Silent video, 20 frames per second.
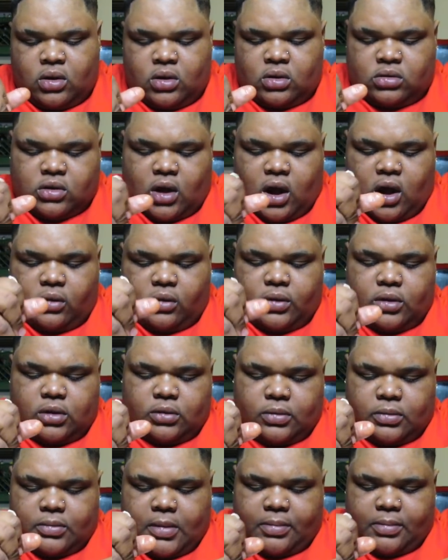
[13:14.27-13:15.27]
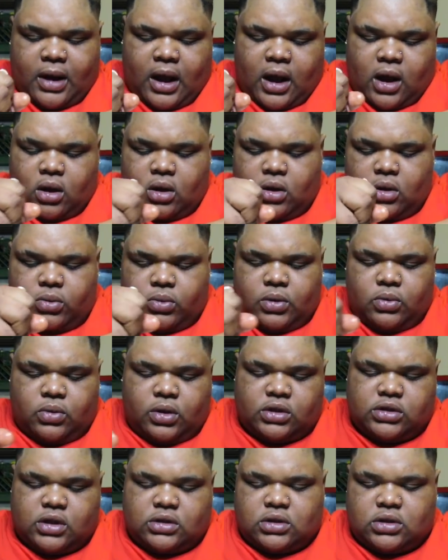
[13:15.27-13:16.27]
So I don't really remember how old we
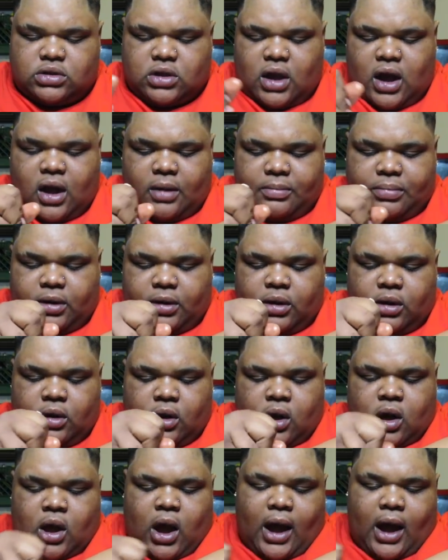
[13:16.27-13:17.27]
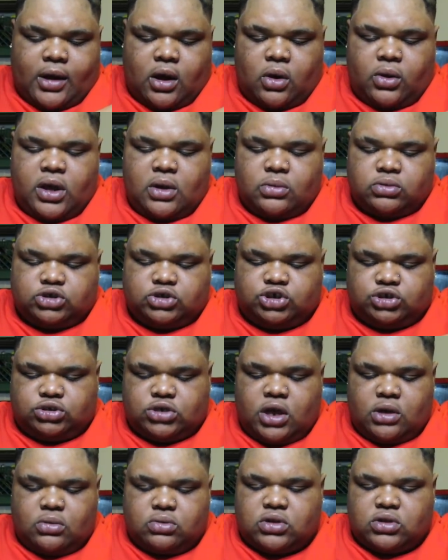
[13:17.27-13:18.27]
was at the time, but I know he was
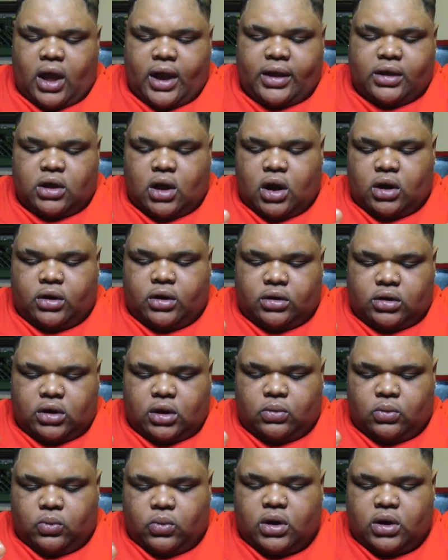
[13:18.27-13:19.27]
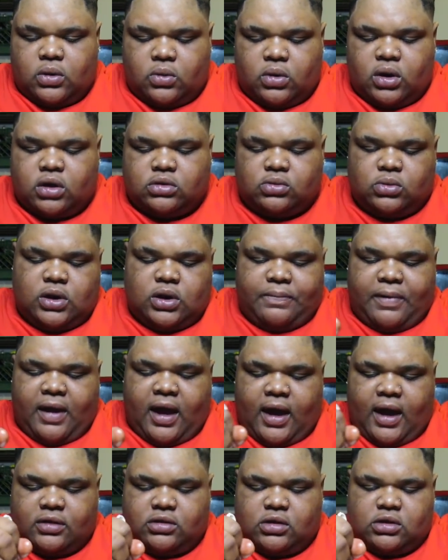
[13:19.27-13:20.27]
he was like younger than what he was when he
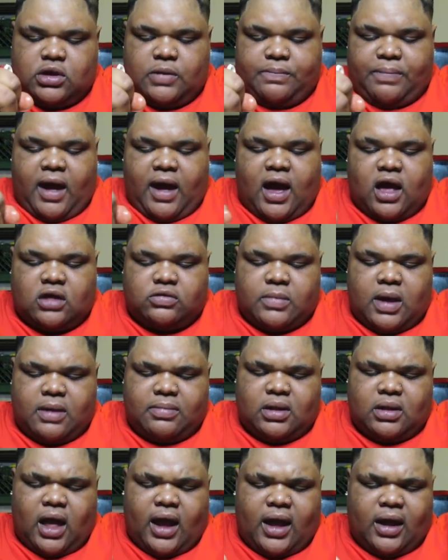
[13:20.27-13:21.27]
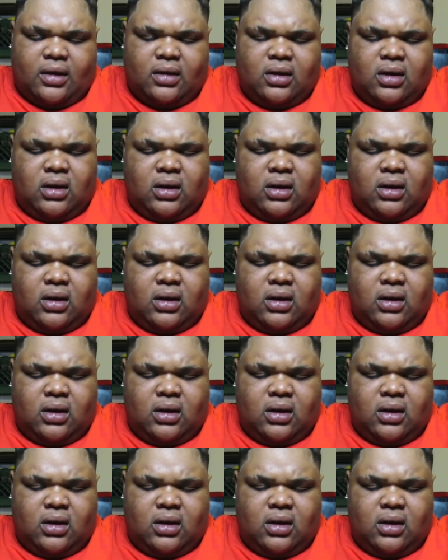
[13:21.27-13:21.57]
passed, because he passed maybe like